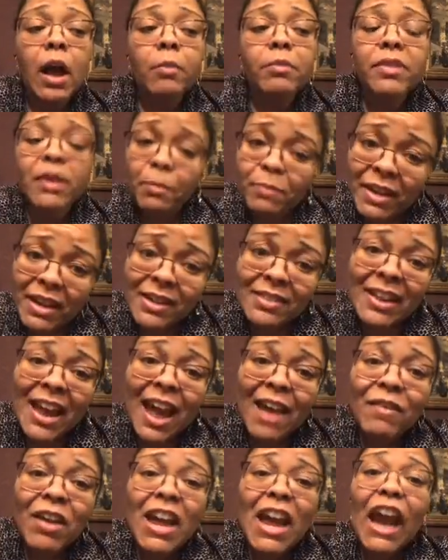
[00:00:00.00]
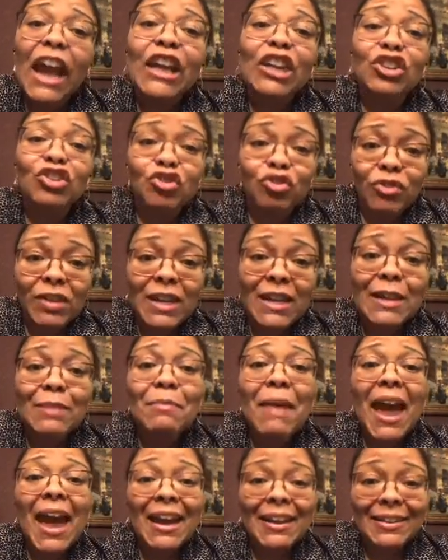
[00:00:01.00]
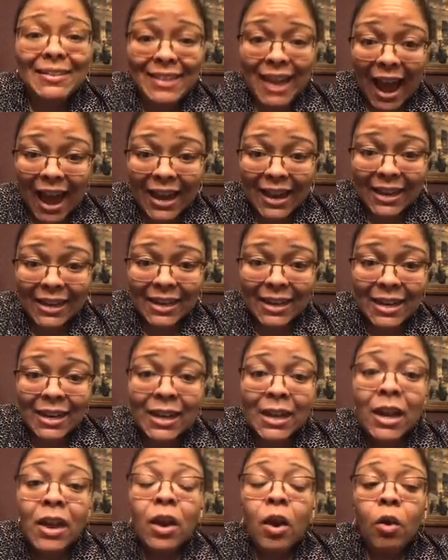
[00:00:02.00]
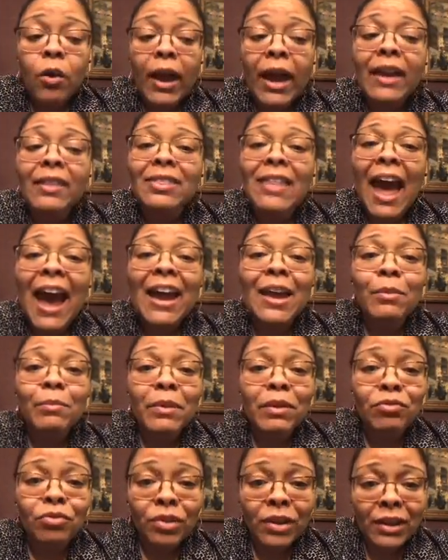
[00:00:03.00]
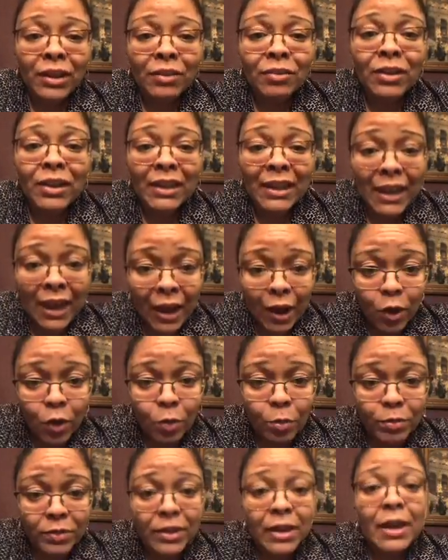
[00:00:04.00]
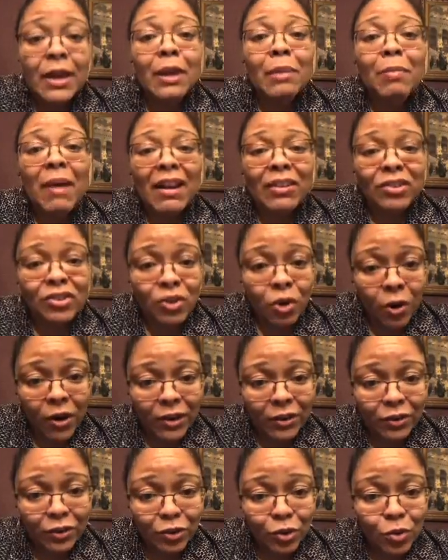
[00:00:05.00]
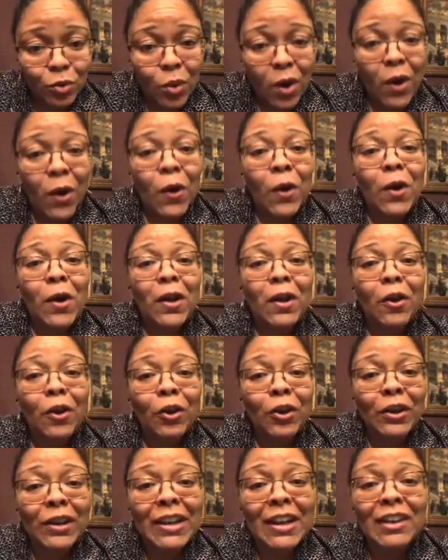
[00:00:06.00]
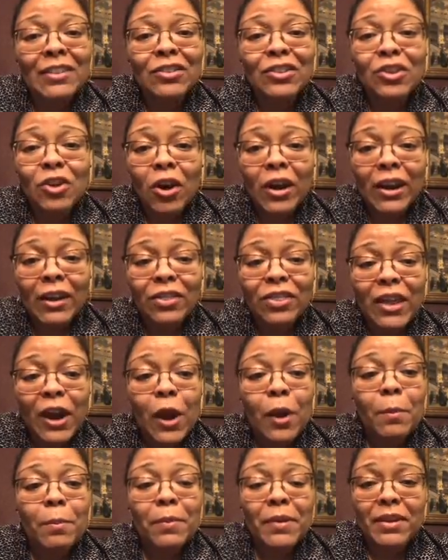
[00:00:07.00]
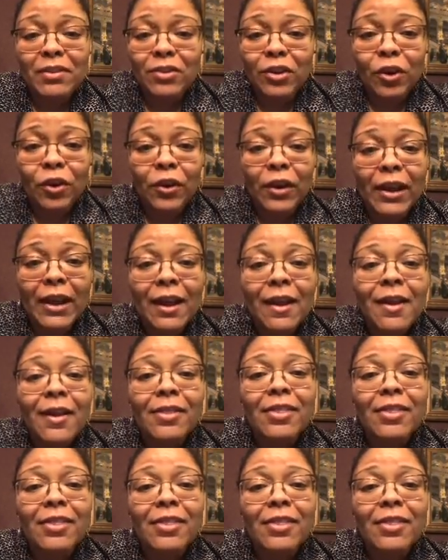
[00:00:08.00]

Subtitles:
Some kids have extreme anxiety. Okay, that can be really, really helped by starting school early and starting therapies earlier.